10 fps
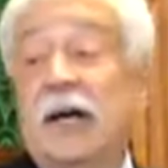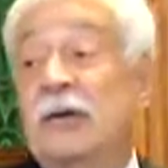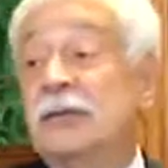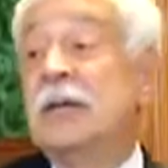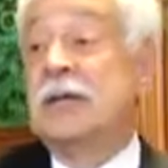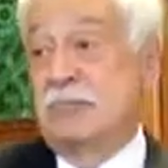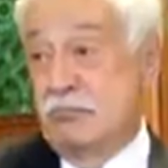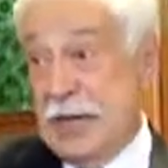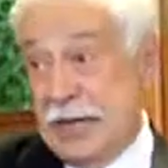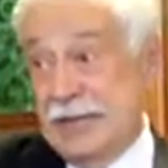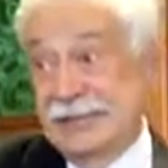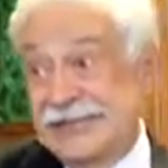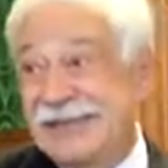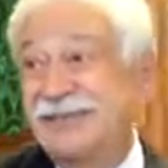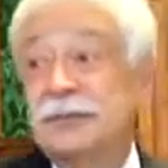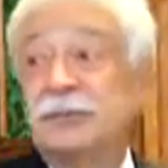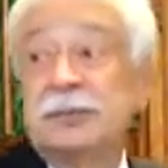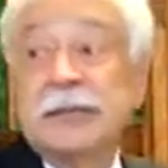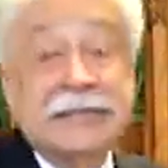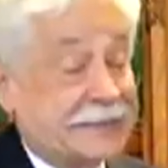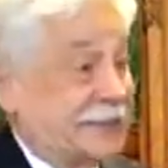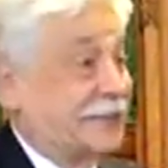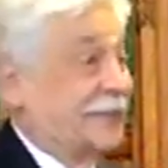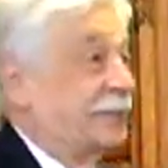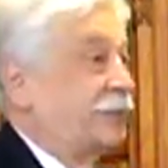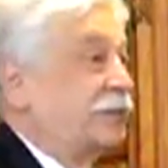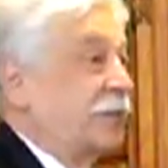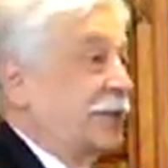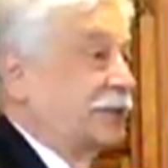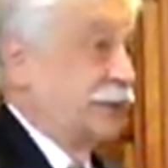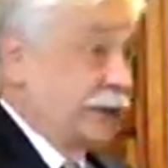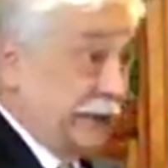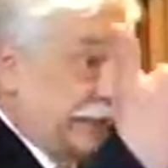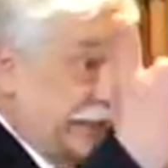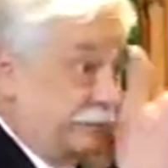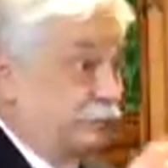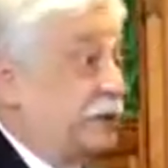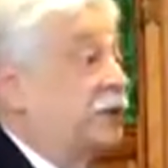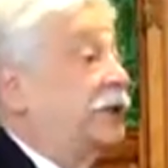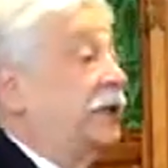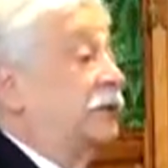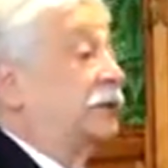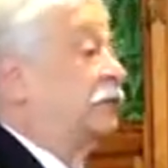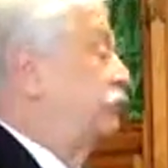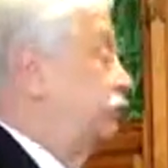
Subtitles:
down by 7 places during that period of